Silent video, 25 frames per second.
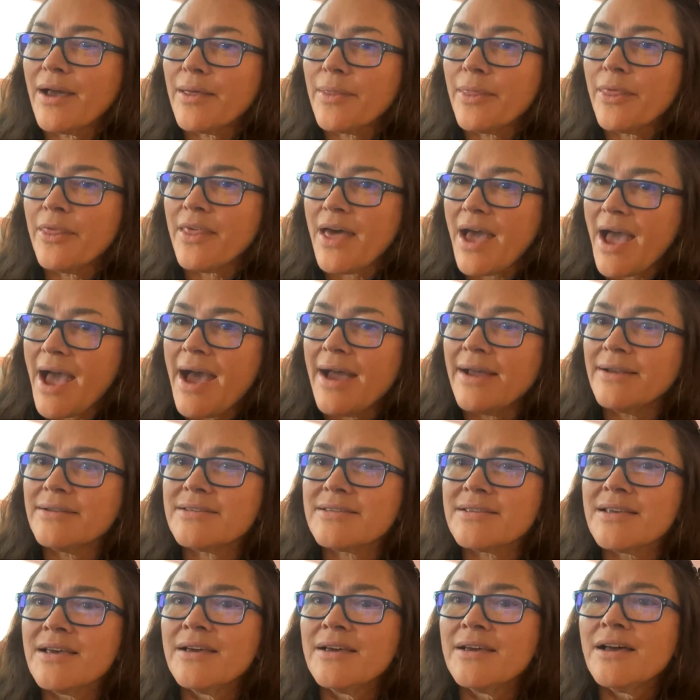
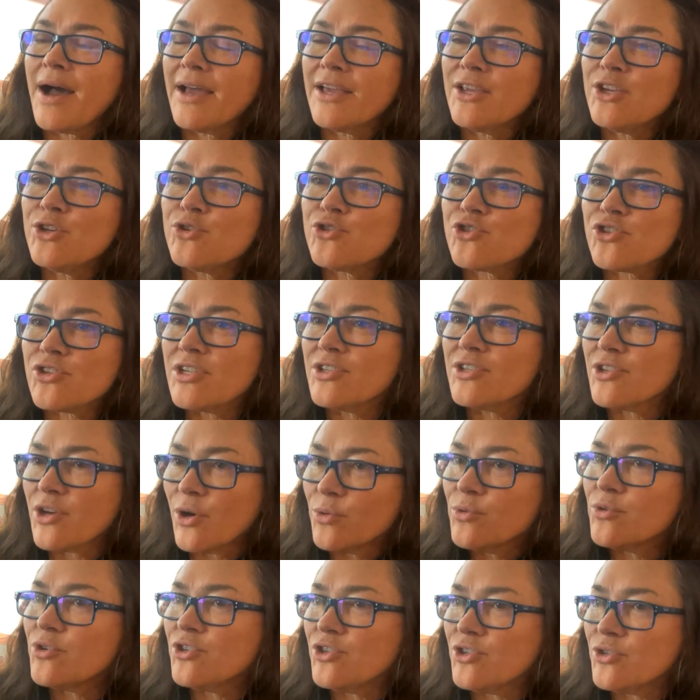that. I usually
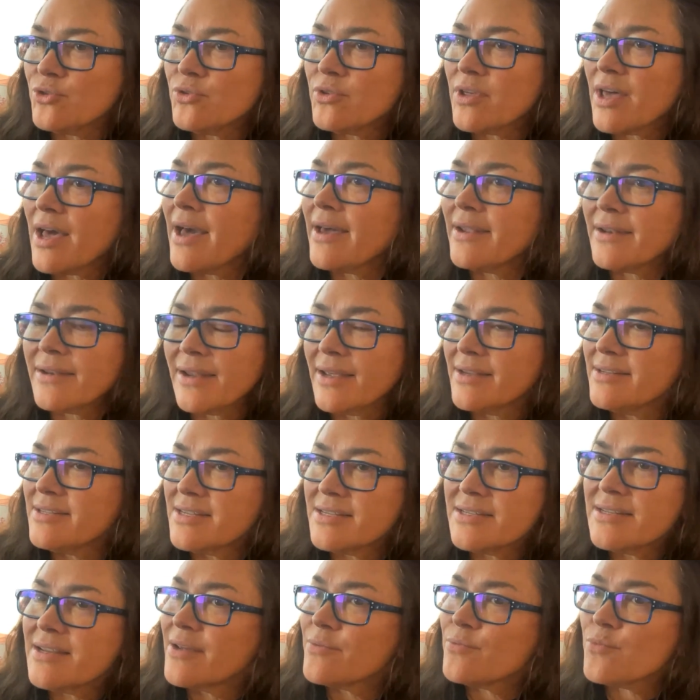don't do that, and I
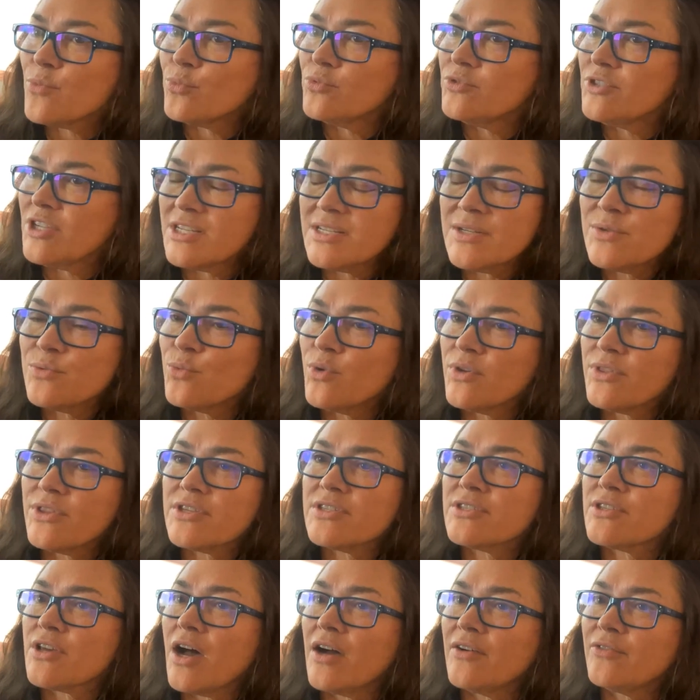didn't with the
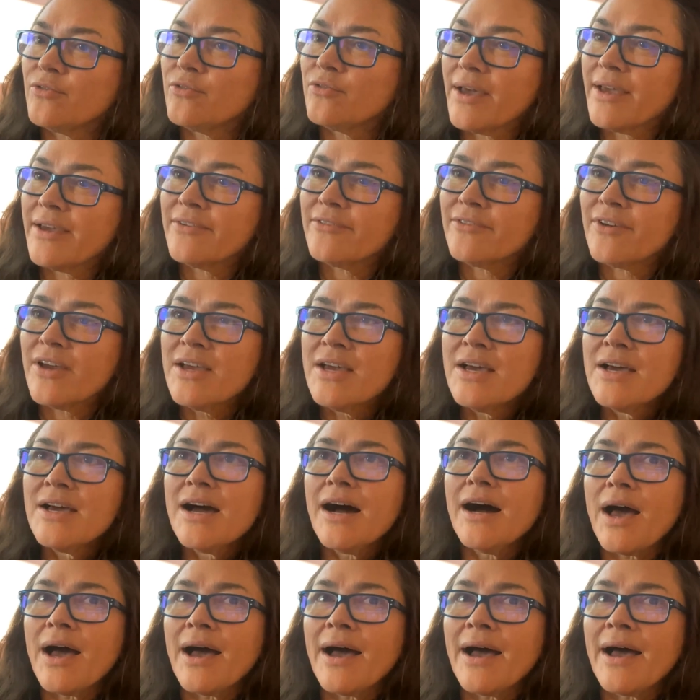Softwave.
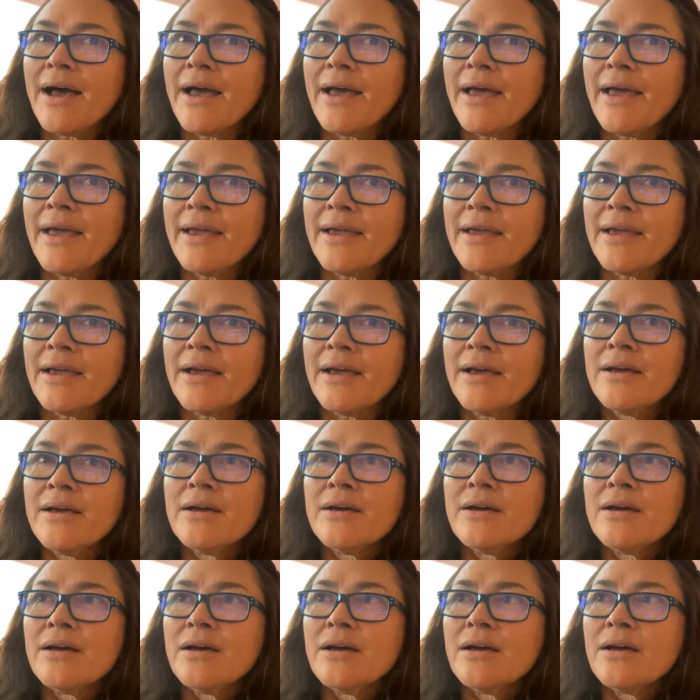I
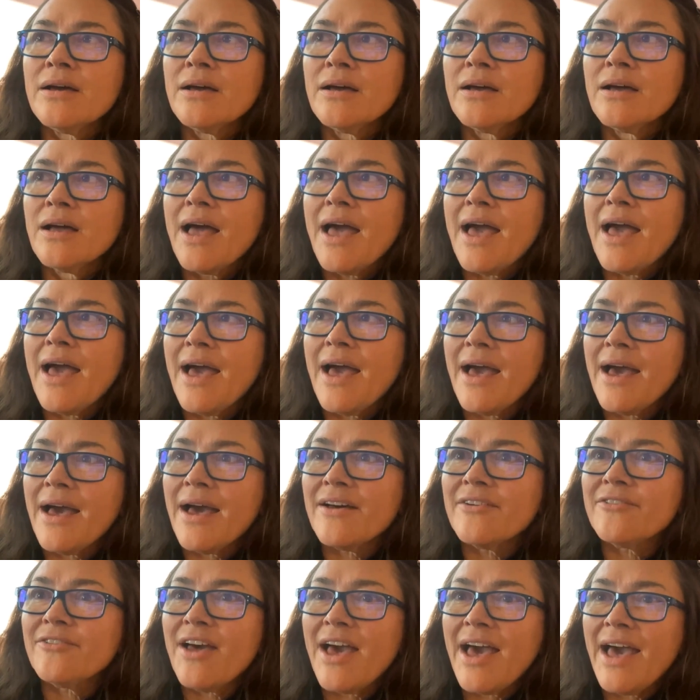
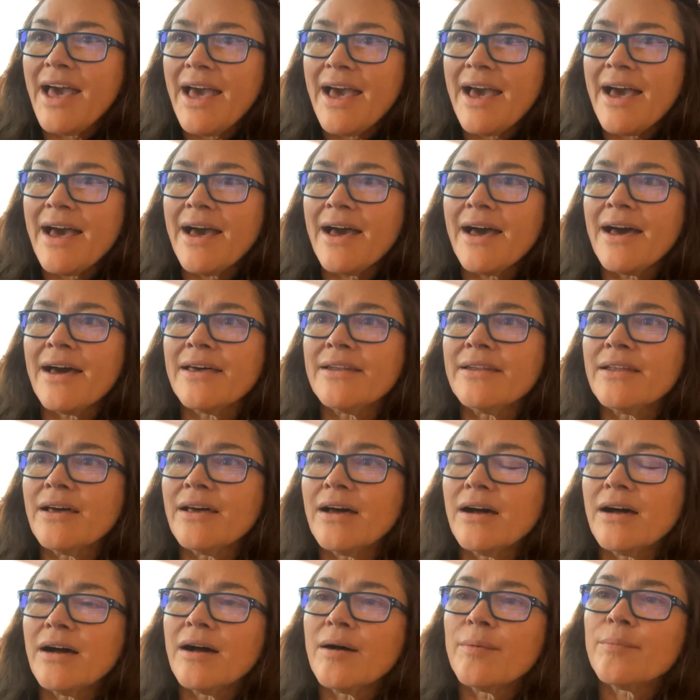have had
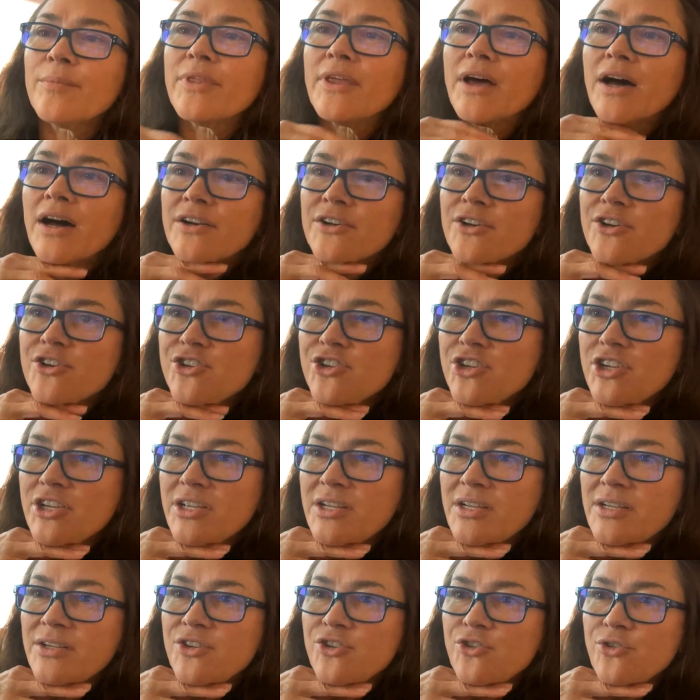the under
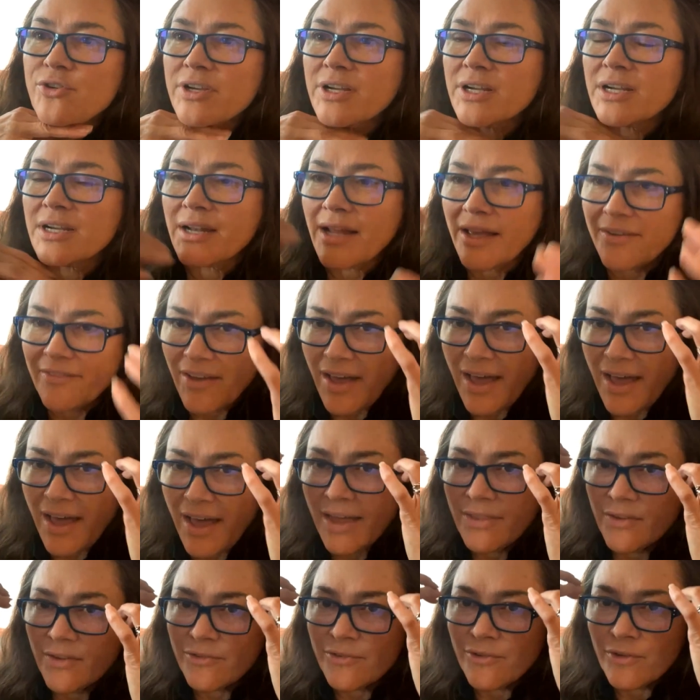chin treated. I've
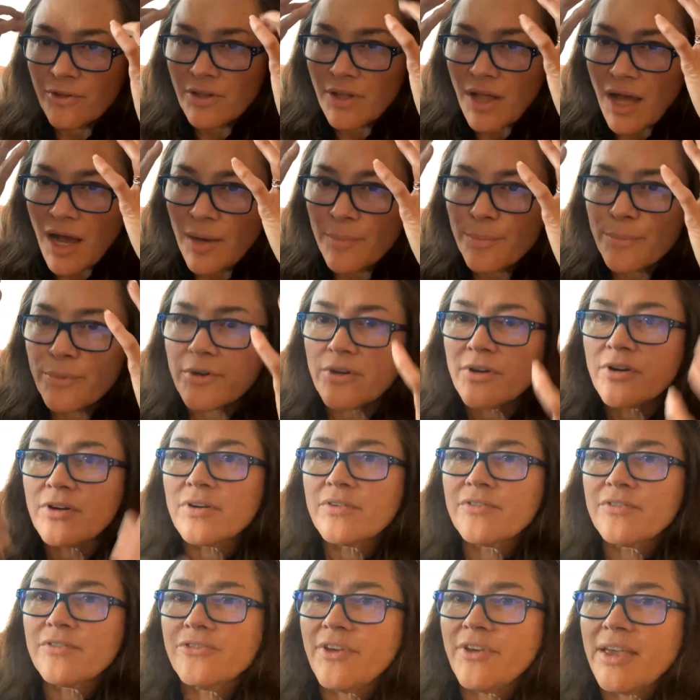had the full
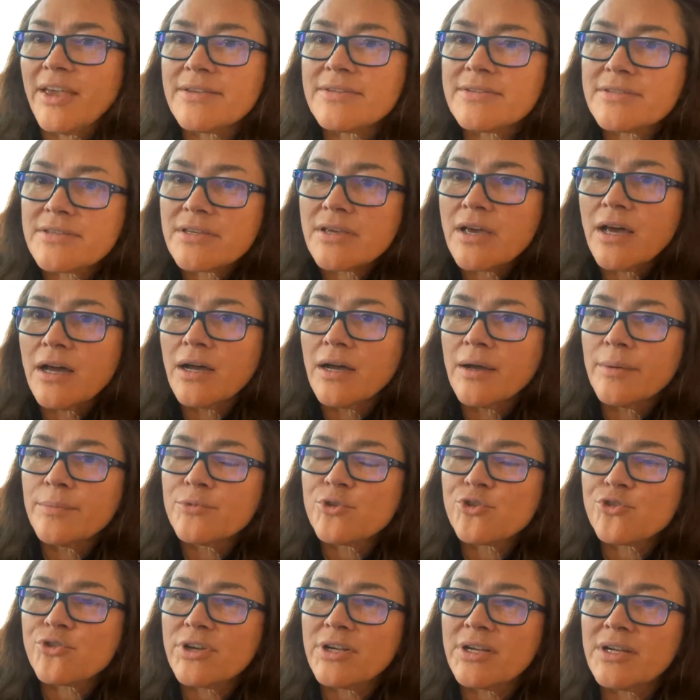upper face
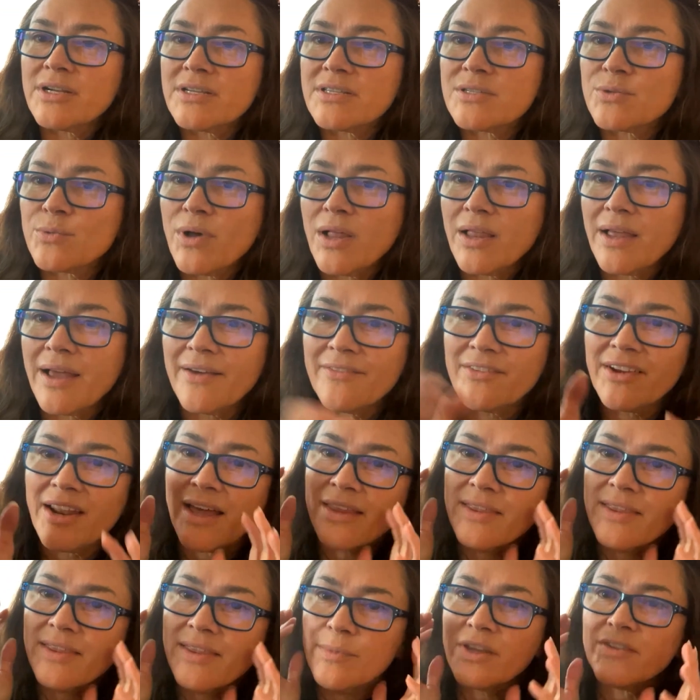treated as well. I haven't
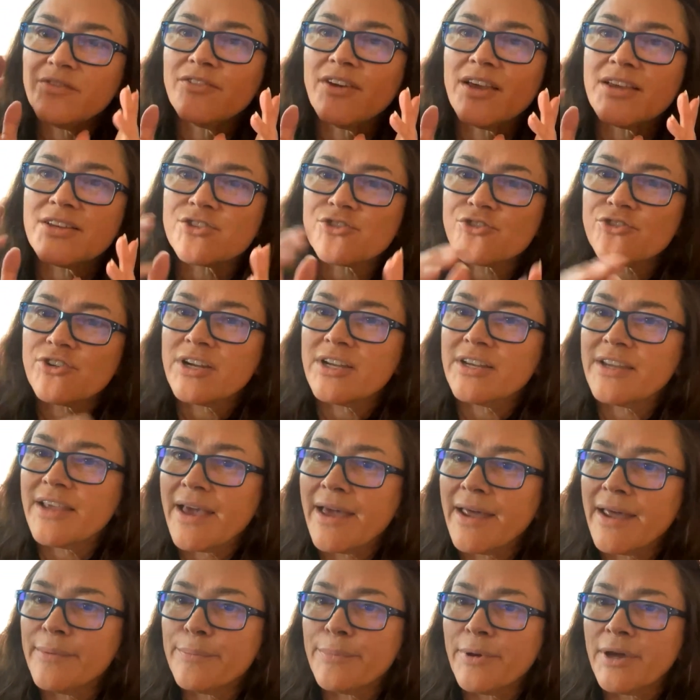had the mid face treated
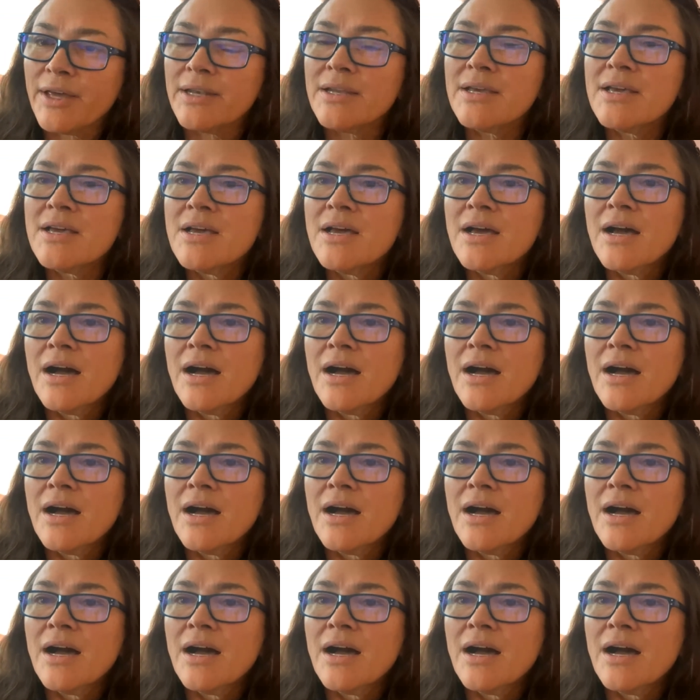yet, but